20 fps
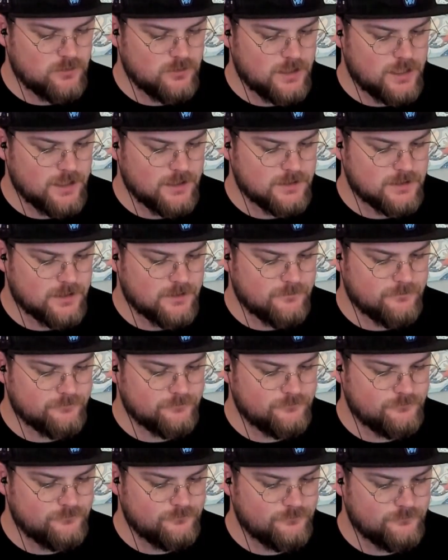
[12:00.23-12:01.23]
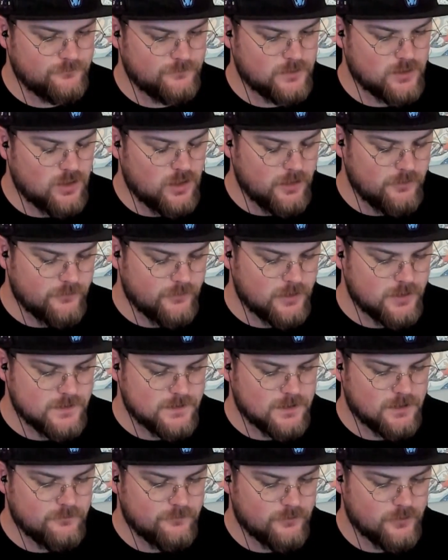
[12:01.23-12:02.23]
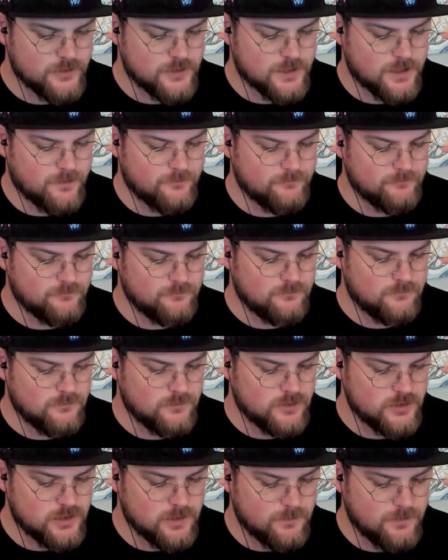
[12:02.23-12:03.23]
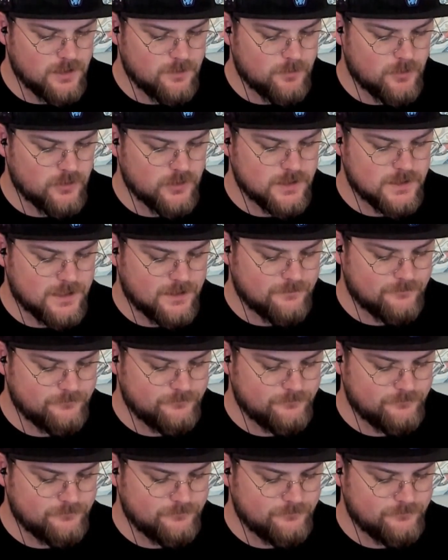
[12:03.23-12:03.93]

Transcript: Kingdom. Going first, unfortunate. Show me the Ponyta.